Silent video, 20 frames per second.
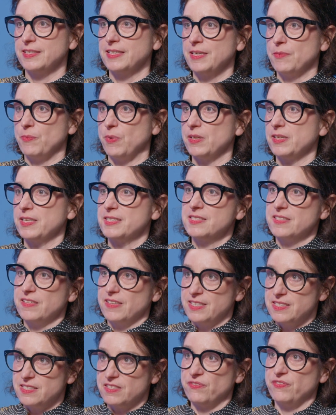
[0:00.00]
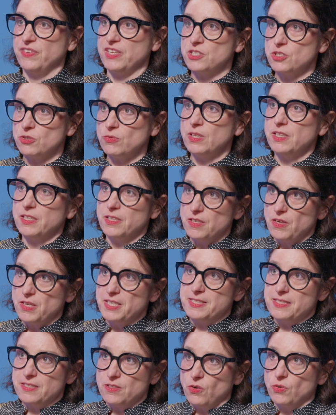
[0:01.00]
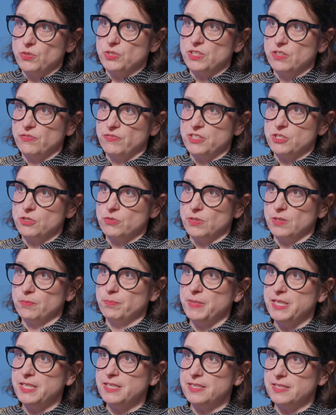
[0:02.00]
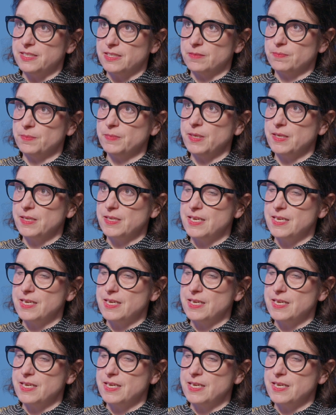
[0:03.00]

Well, it's a visual and it's an audiovisual medium,